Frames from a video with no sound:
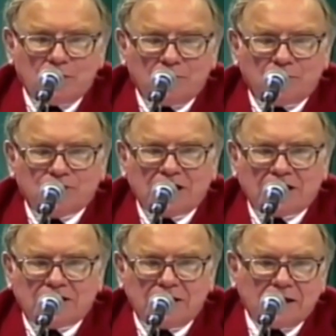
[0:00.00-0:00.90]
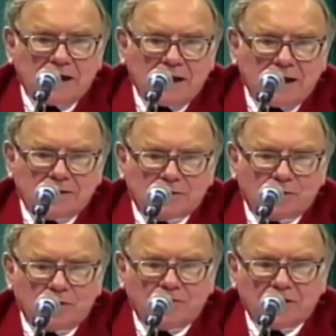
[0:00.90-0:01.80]
protecting a
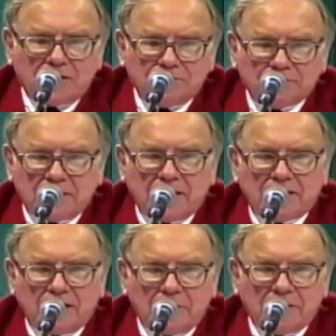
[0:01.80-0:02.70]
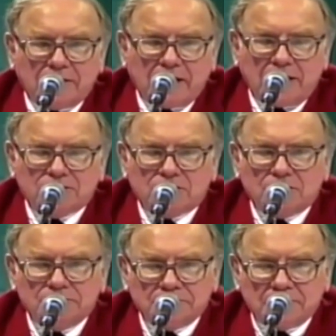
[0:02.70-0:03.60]
terrific economic
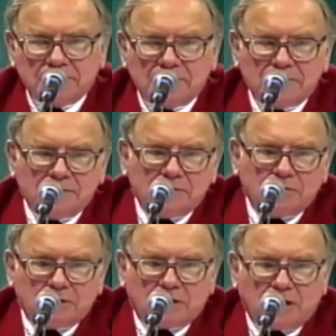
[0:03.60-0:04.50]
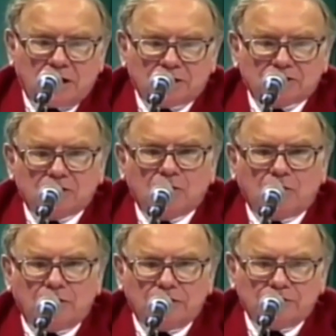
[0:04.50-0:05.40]
castle with an honest
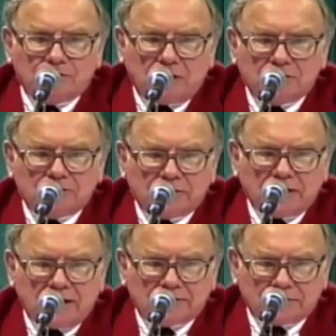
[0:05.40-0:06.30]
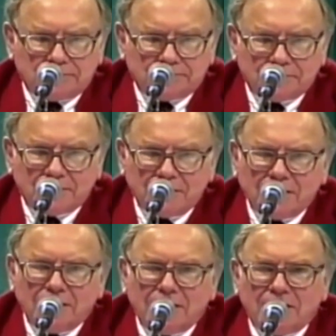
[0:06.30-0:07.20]
lord in charge of the castle.
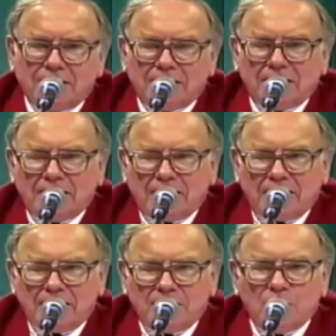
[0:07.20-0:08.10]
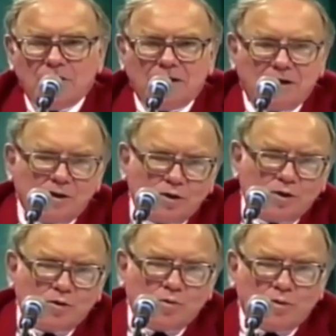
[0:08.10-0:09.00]
And
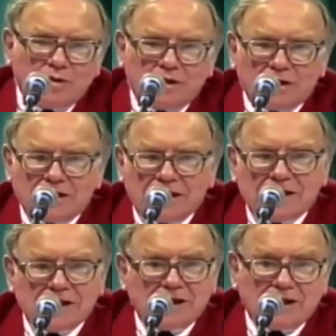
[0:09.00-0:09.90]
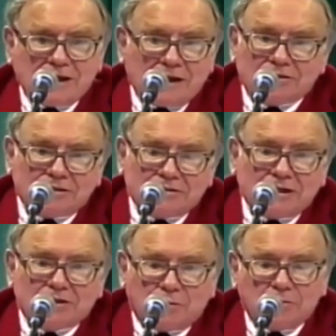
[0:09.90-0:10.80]
in essence,
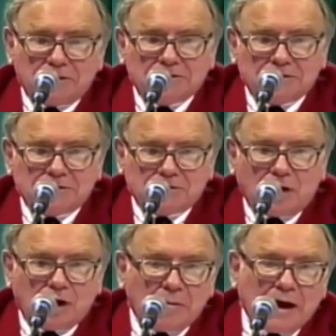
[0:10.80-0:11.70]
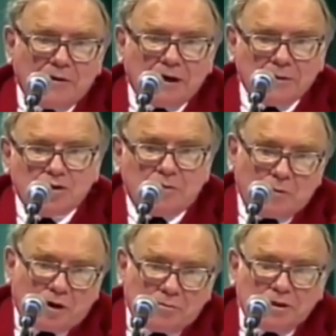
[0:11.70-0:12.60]
that's what business is all about. I mean, you may
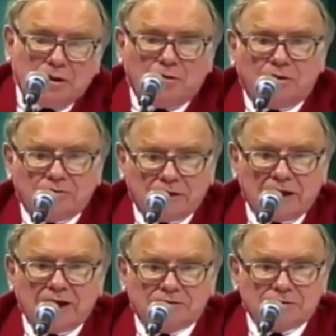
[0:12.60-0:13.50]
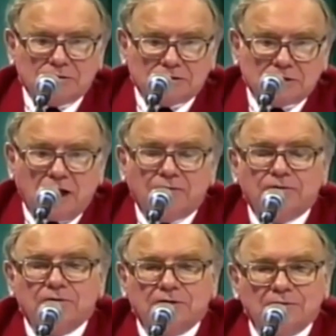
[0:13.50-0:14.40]
want to be the lord of the castle
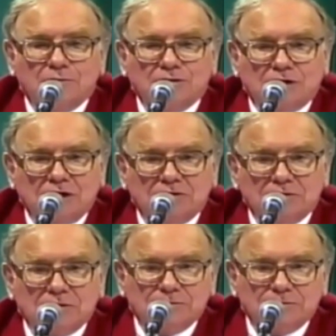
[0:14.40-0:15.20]
yourself, in which case